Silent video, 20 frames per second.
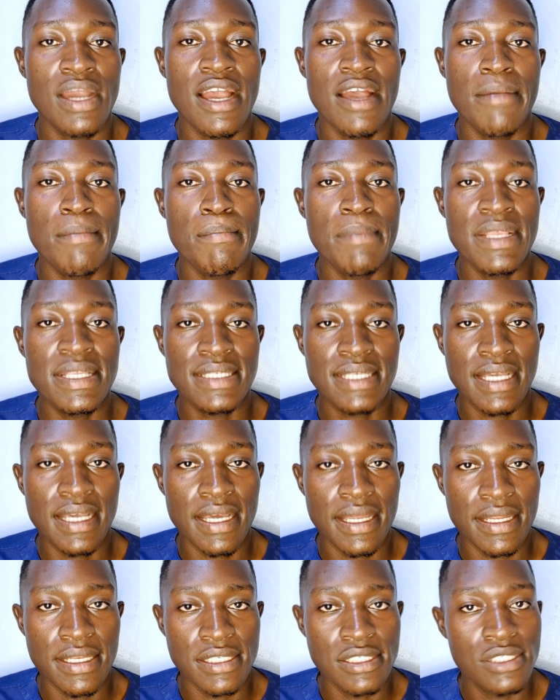a
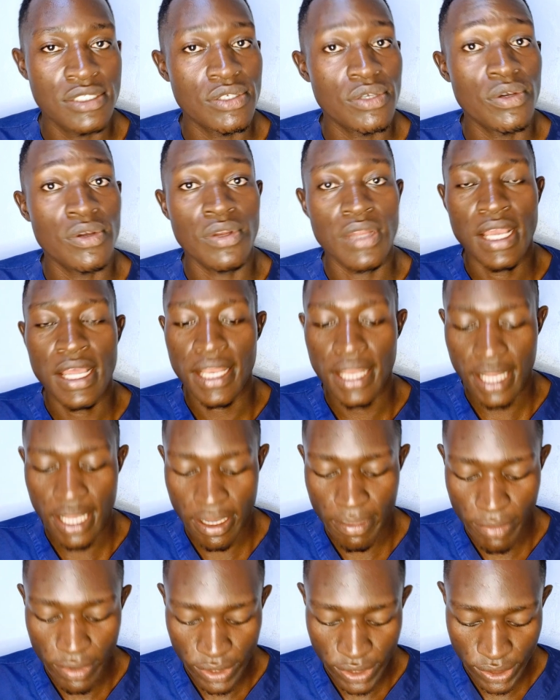miscarriage or an
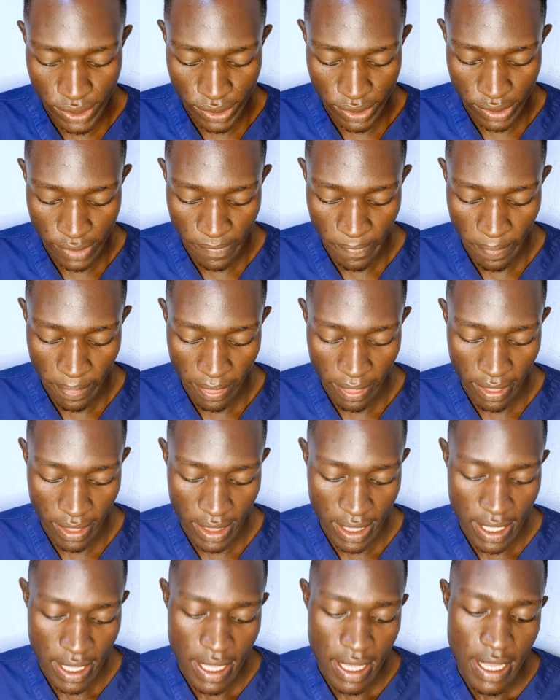abortion.
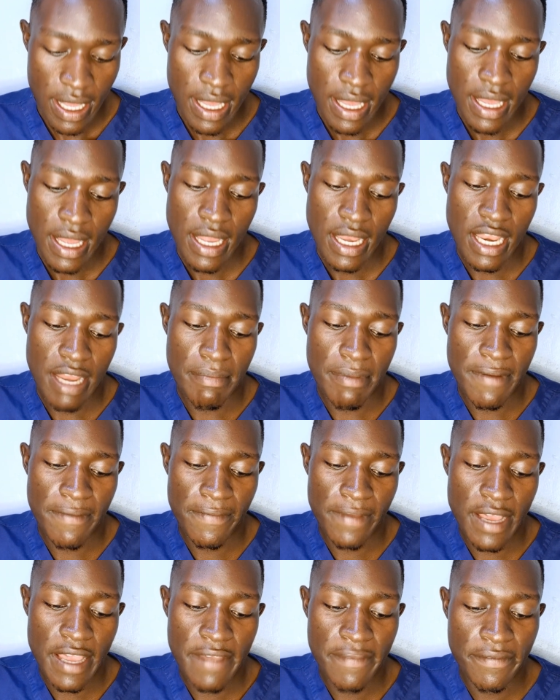Number
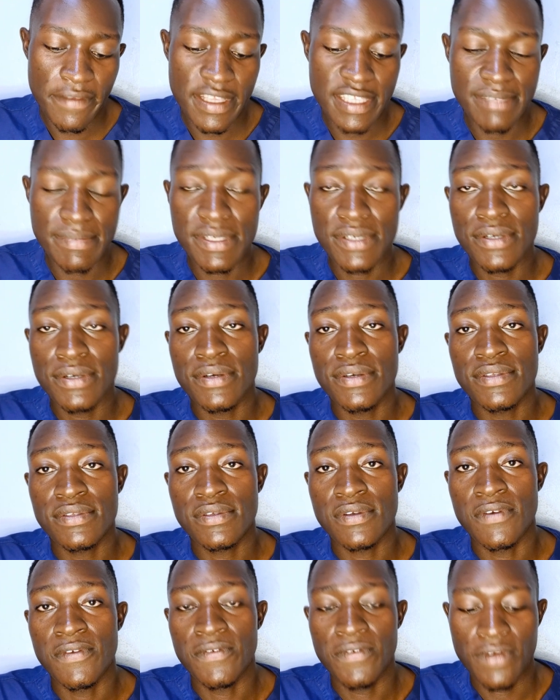five is
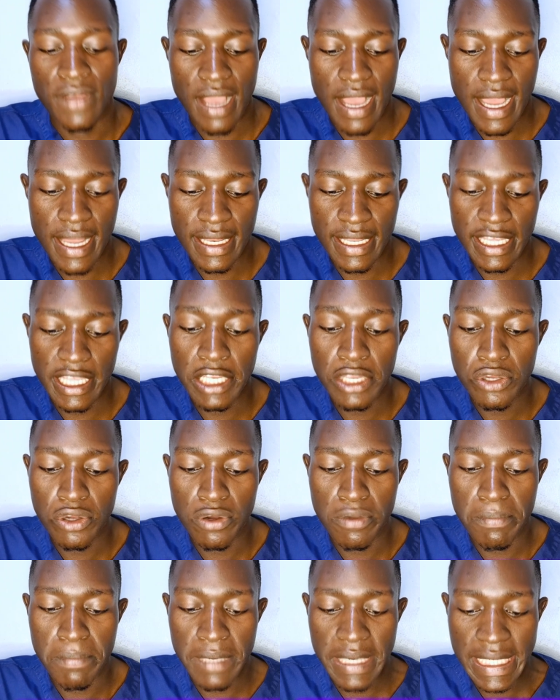because of an
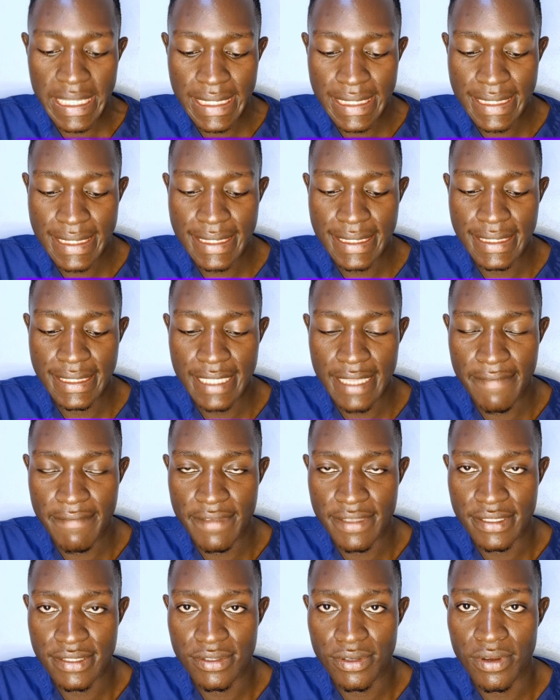incomplete
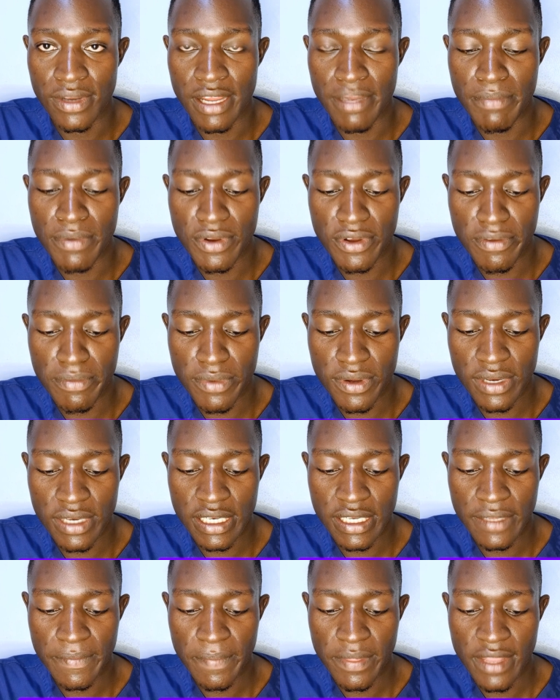cervix or
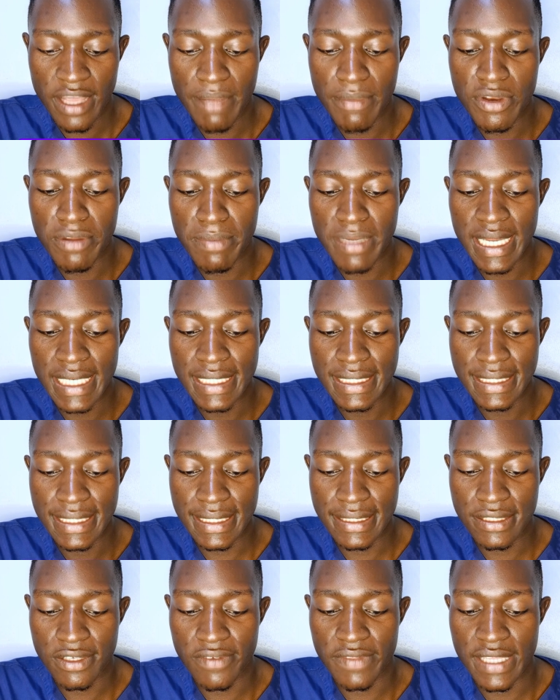
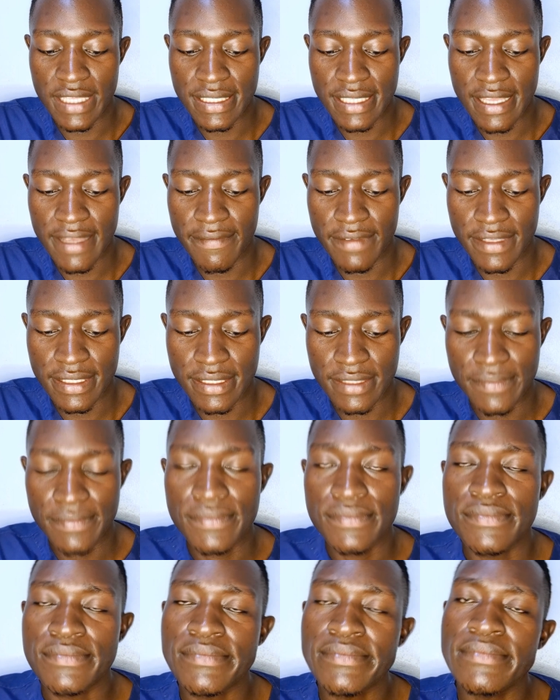abnormalities of the cervix.
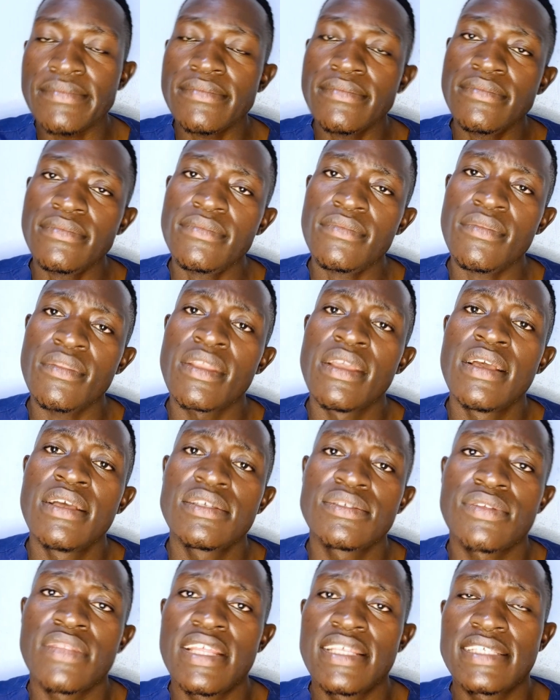
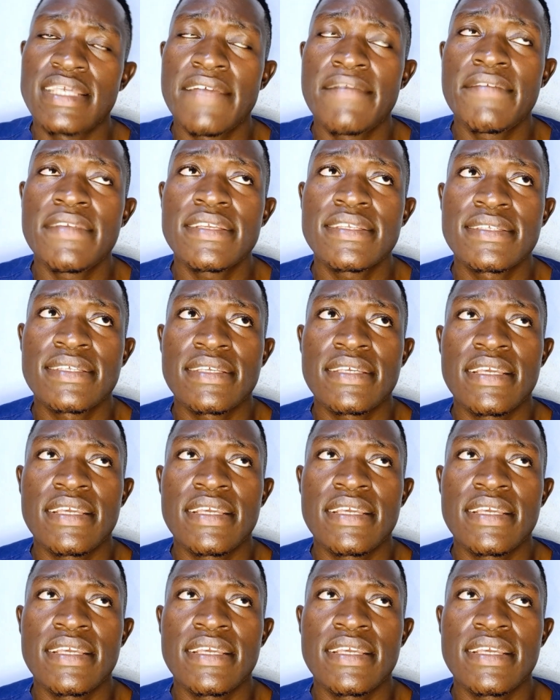So the cervix